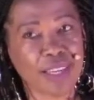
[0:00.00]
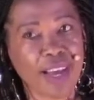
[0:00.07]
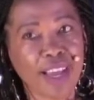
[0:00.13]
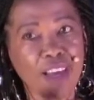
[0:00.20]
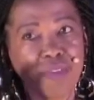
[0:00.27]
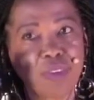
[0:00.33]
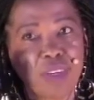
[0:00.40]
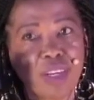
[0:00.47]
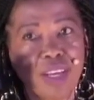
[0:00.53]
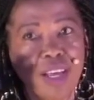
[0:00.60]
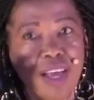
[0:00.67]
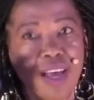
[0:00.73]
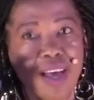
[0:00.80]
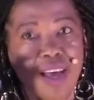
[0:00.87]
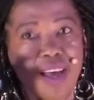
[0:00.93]
I have a,
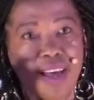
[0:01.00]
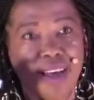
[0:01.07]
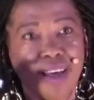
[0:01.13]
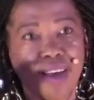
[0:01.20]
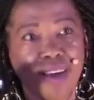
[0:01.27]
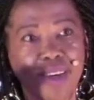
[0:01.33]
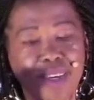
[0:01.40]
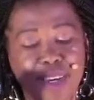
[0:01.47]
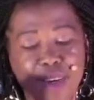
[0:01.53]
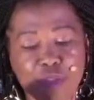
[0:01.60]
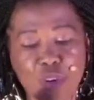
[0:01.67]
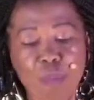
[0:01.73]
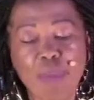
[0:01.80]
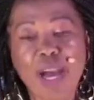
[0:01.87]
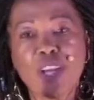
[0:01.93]
a, a
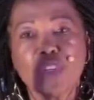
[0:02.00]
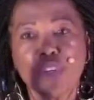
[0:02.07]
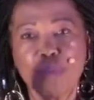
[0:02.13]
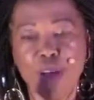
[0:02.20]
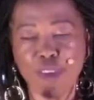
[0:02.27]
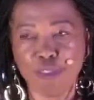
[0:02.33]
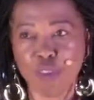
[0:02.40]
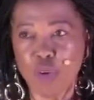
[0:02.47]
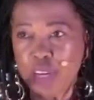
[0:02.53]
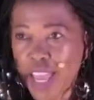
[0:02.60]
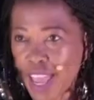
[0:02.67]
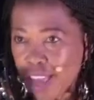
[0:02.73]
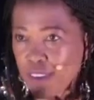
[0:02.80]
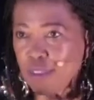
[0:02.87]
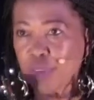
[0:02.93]
reminder in my phone
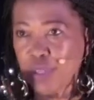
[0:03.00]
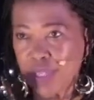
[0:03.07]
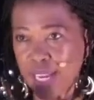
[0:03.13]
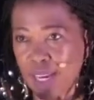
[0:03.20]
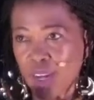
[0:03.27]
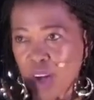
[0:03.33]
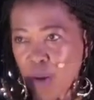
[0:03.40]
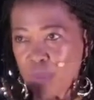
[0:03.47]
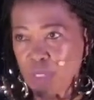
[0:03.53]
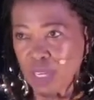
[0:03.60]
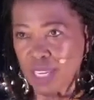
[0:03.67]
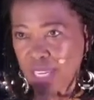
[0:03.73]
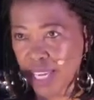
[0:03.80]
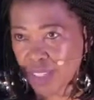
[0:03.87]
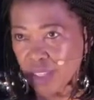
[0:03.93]
every night that comes on
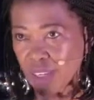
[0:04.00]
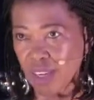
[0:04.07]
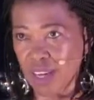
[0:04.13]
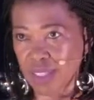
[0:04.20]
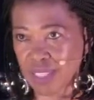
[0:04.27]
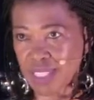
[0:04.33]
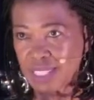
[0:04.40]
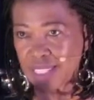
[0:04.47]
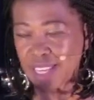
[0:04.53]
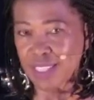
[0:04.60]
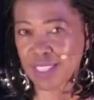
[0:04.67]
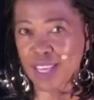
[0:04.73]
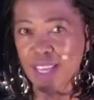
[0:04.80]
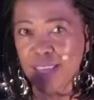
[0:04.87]
at 8 o'clock that says,